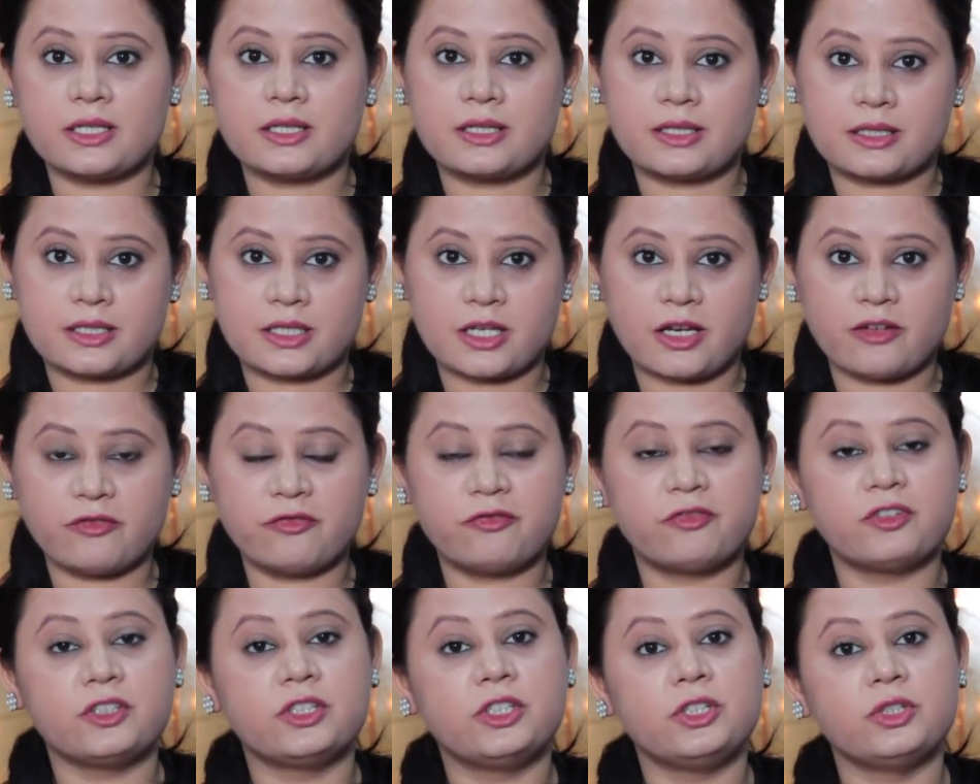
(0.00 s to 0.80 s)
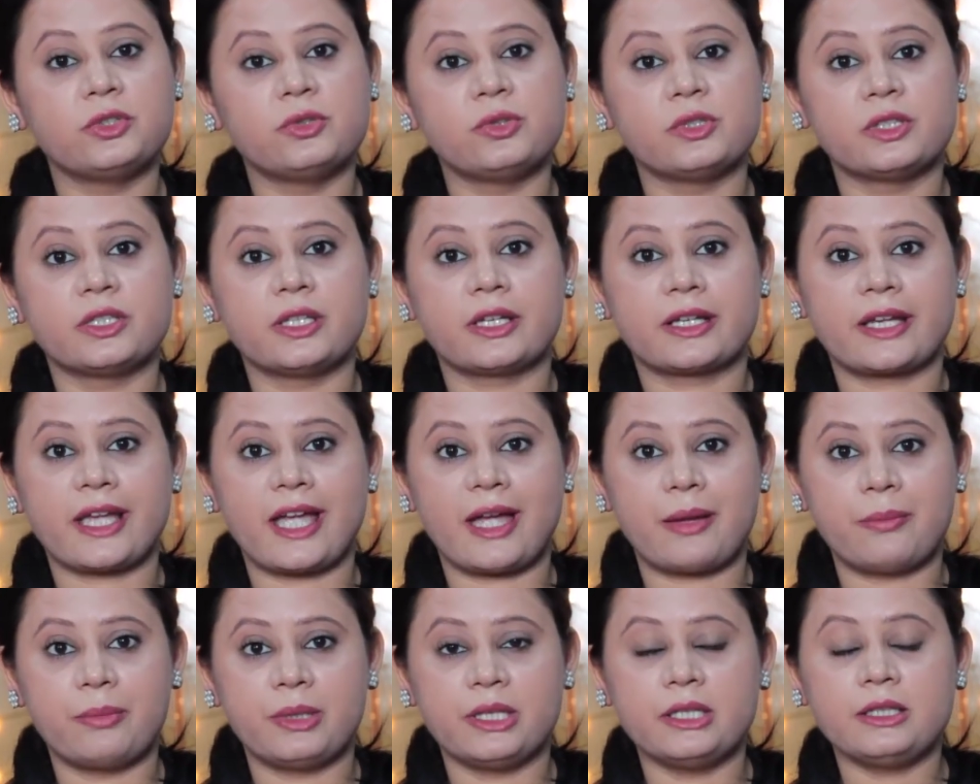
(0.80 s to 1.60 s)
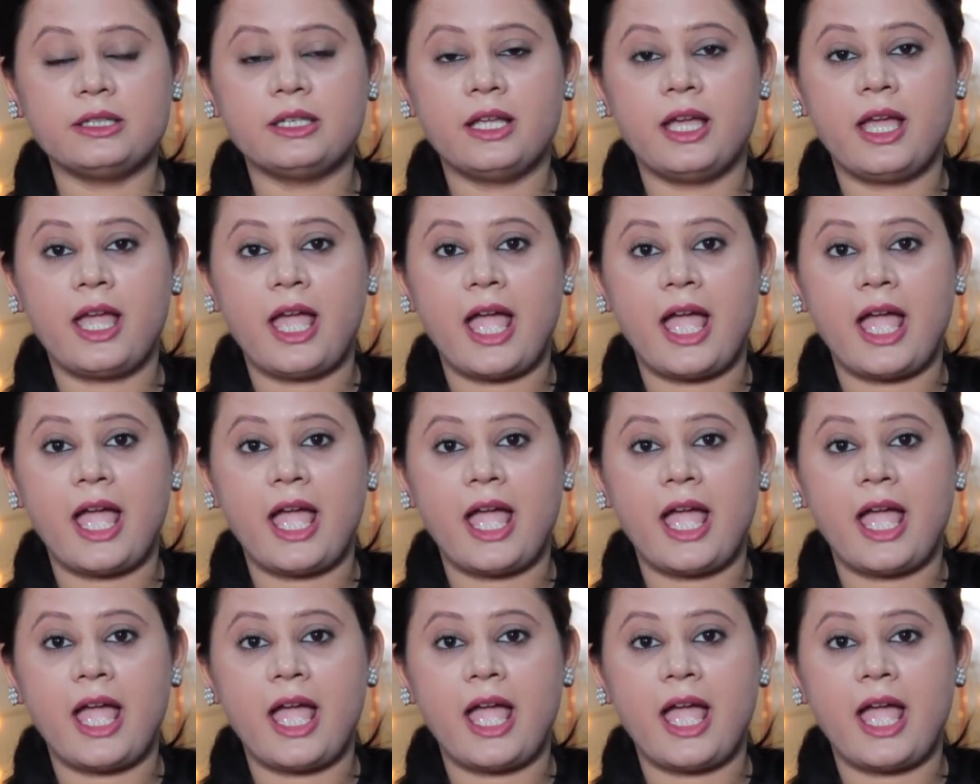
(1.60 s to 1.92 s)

stuff with you in the cabin